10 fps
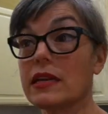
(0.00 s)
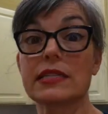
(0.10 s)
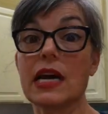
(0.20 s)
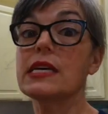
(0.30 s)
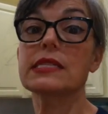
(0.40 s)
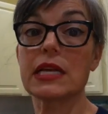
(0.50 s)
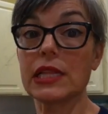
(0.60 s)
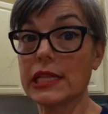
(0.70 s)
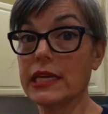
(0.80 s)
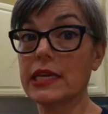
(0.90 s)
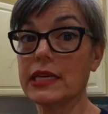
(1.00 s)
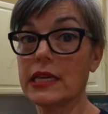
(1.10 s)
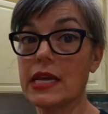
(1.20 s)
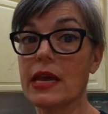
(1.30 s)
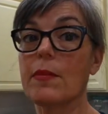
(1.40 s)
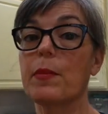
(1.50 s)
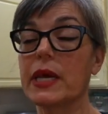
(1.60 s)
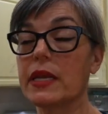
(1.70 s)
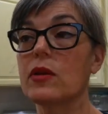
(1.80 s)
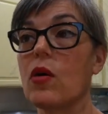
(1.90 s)
does clean,
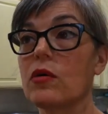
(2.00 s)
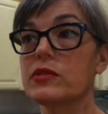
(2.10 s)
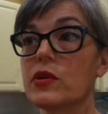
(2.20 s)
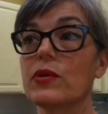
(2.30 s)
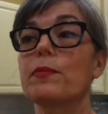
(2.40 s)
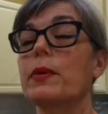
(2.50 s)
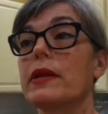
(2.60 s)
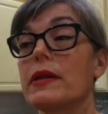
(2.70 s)
but it also,